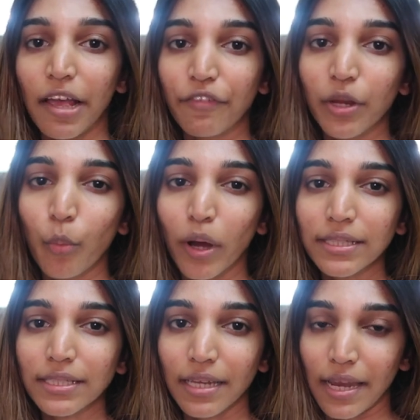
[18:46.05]

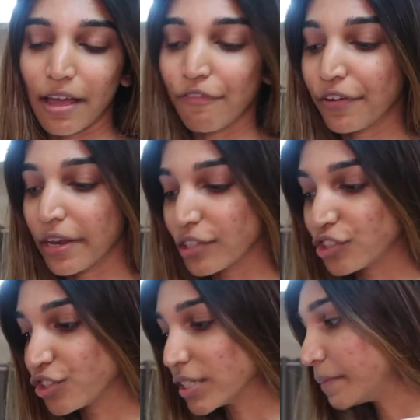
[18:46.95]
Everyone's left and
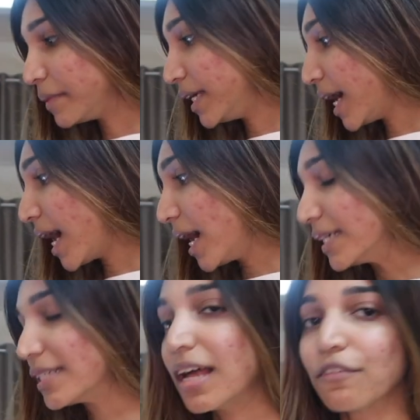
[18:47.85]
it's just me. I
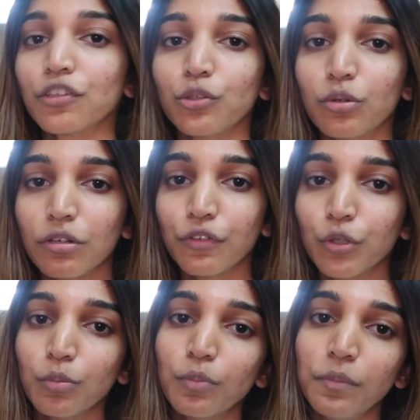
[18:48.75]
still have to do a
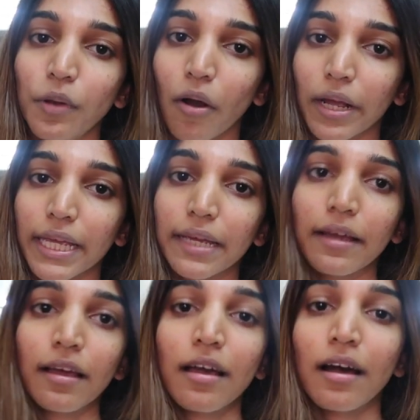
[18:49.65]
few vlogging
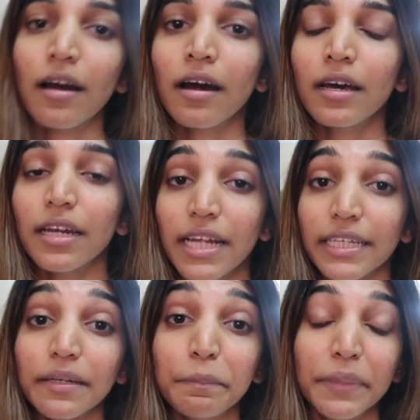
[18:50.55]

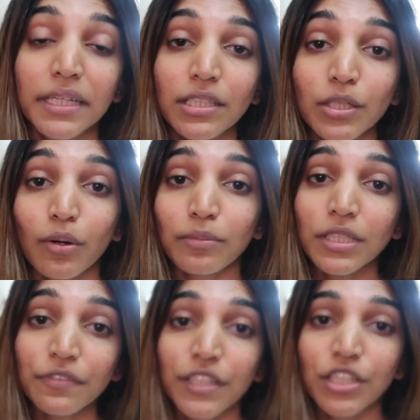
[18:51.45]
related bits, so I'm
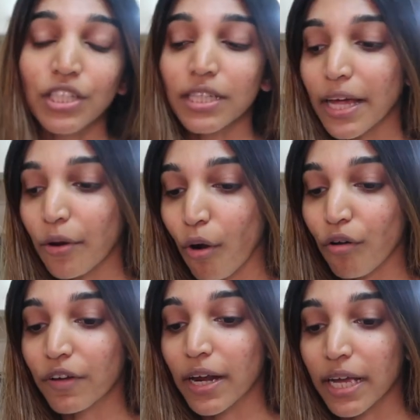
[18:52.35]
just finishing that
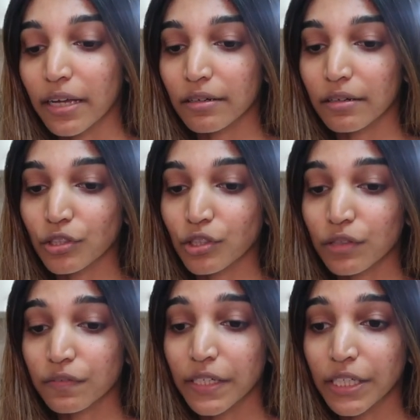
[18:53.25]
off, and I
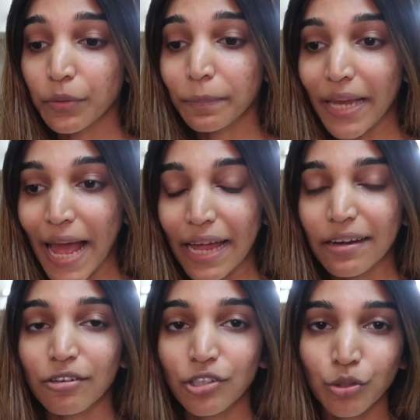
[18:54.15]
sort of need to
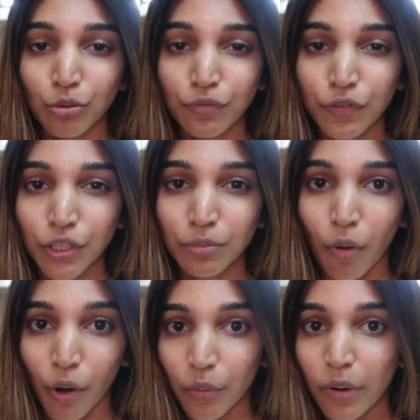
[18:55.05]
plan a shoot for
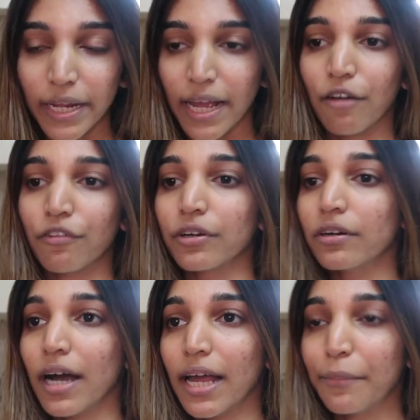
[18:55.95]
tomorrow or day
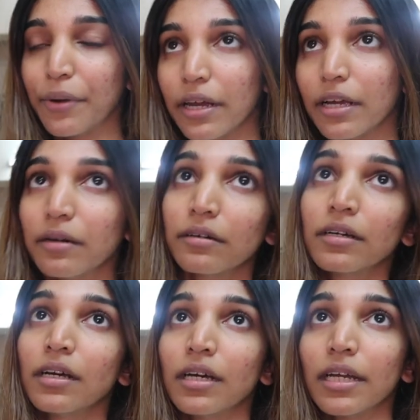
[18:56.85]
after. I am running a
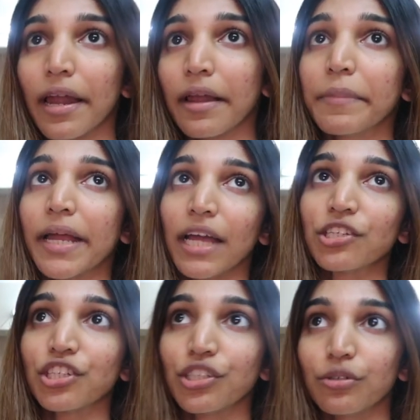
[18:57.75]
little
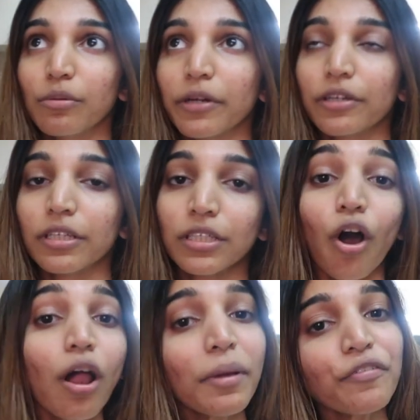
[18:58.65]
behind schedule
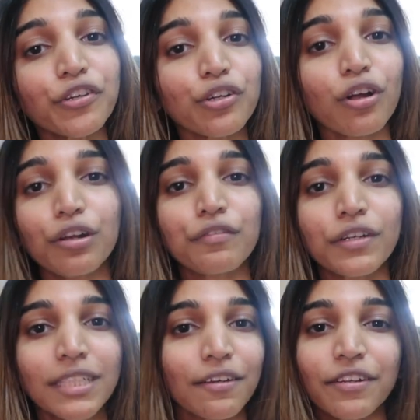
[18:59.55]
because all my
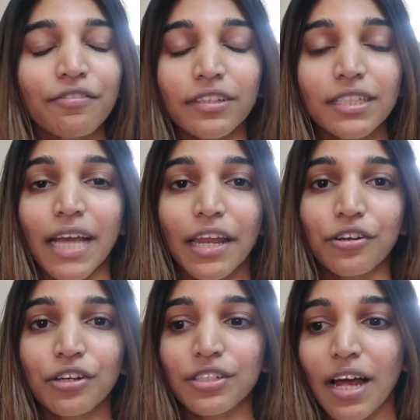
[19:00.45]
photographers have
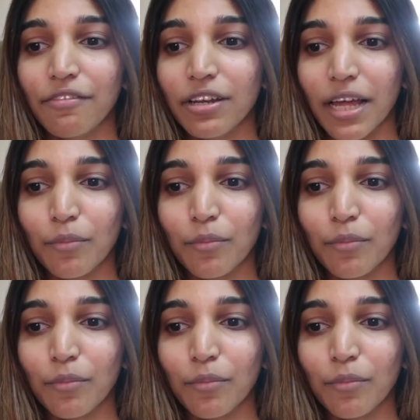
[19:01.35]
decided to travel.